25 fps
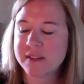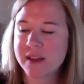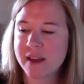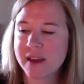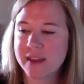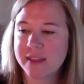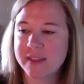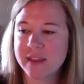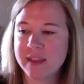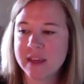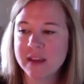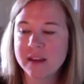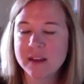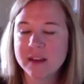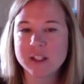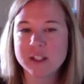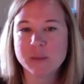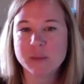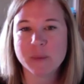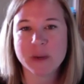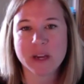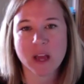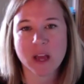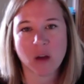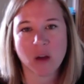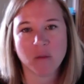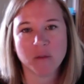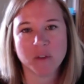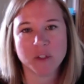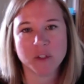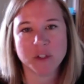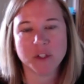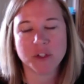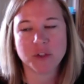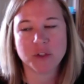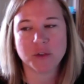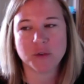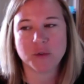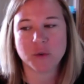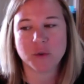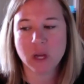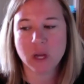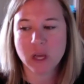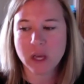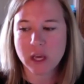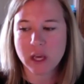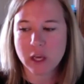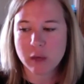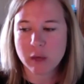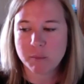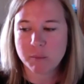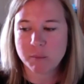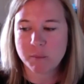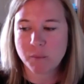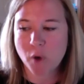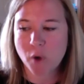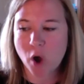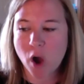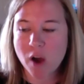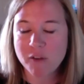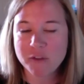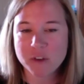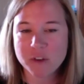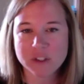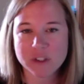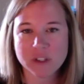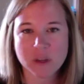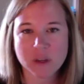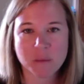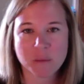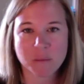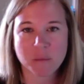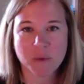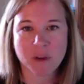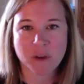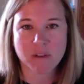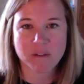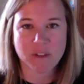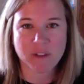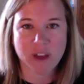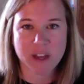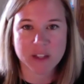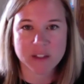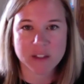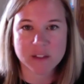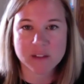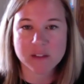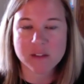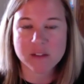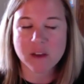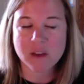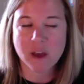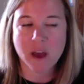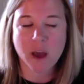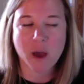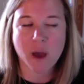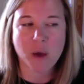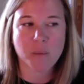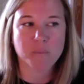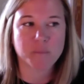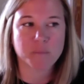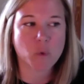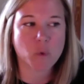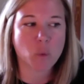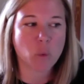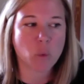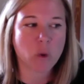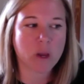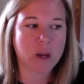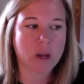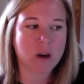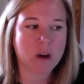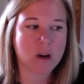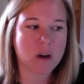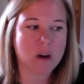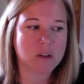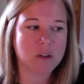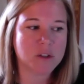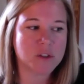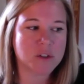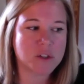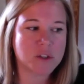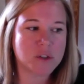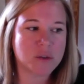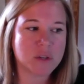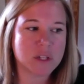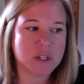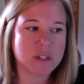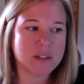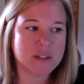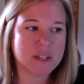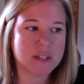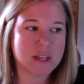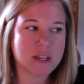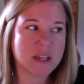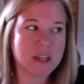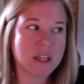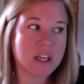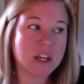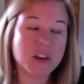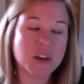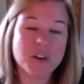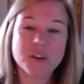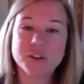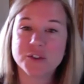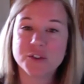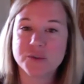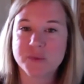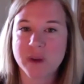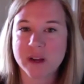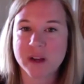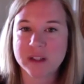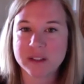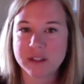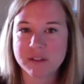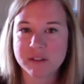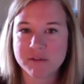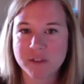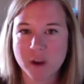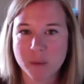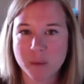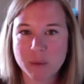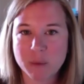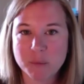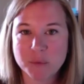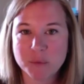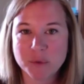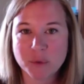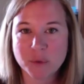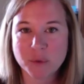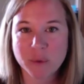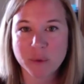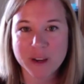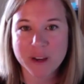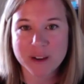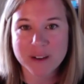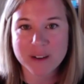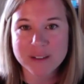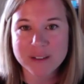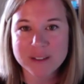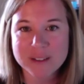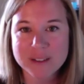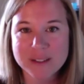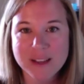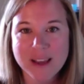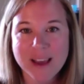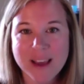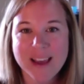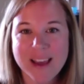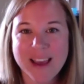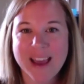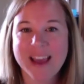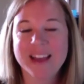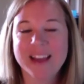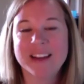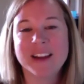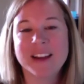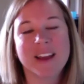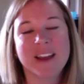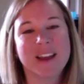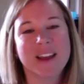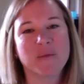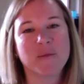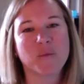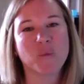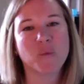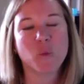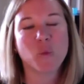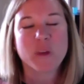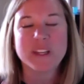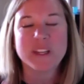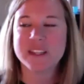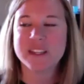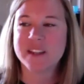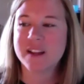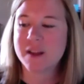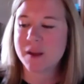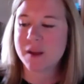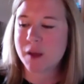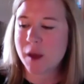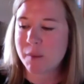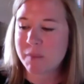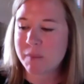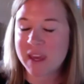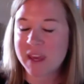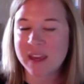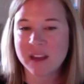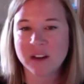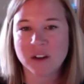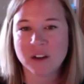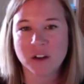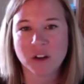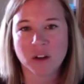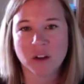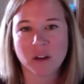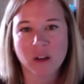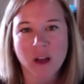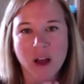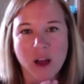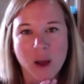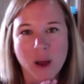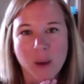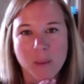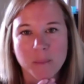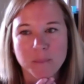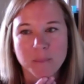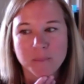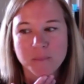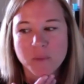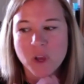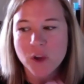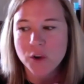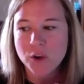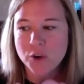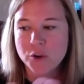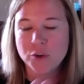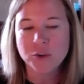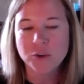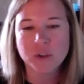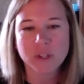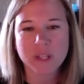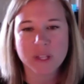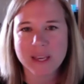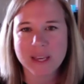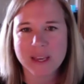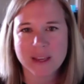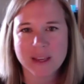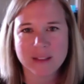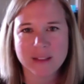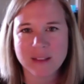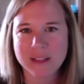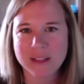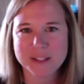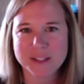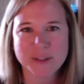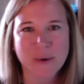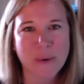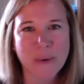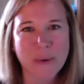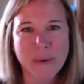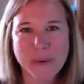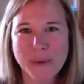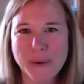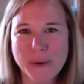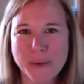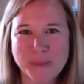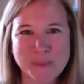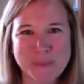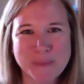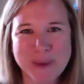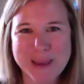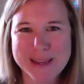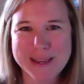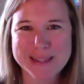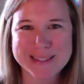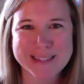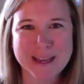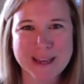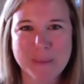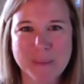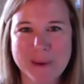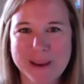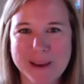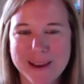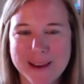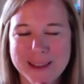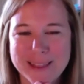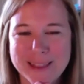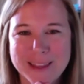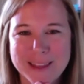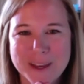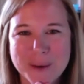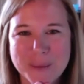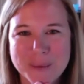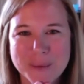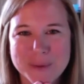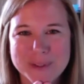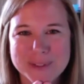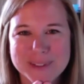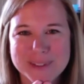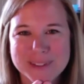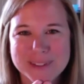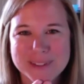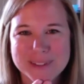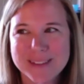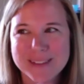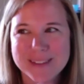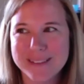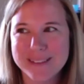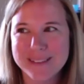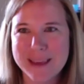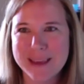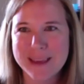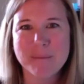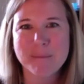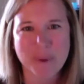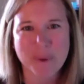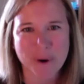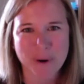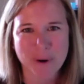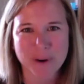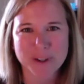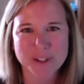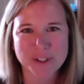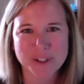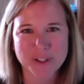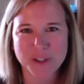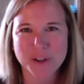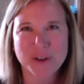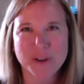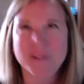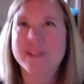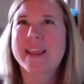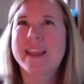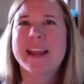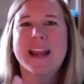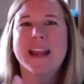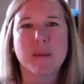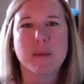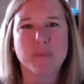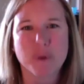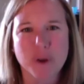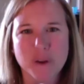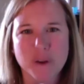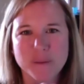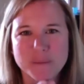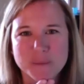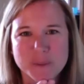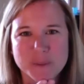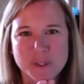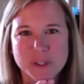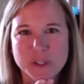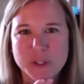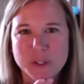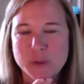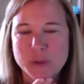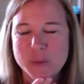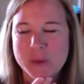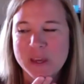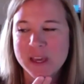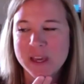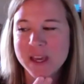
I think it's been helpful to offer some events um, where students can hear directly from employers. And, and we did a, a panel um, early in this whole pandemic. I think it was late March or late April, excuse me.